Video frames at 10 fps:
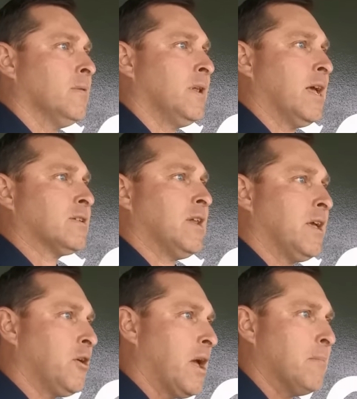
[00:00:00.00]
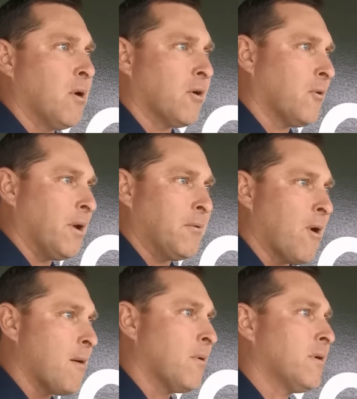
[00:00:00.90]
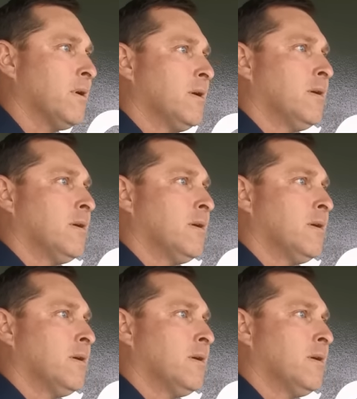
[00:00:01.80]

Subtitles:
The next day you got Bergreen, Robert.